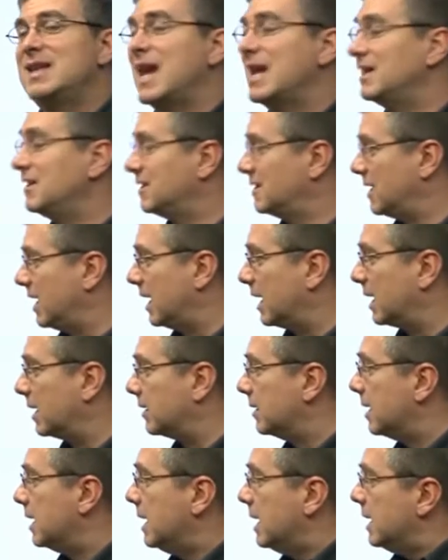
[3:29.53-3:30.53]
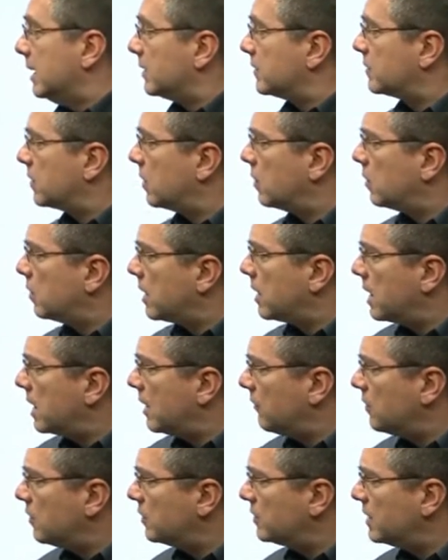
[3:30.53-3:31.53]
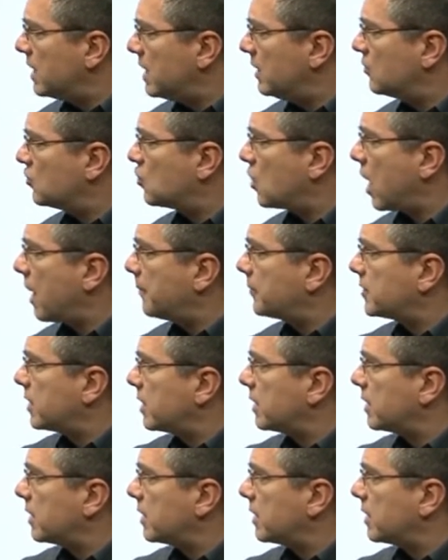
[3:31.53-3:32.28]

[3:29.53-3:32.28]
sky, they change into water and they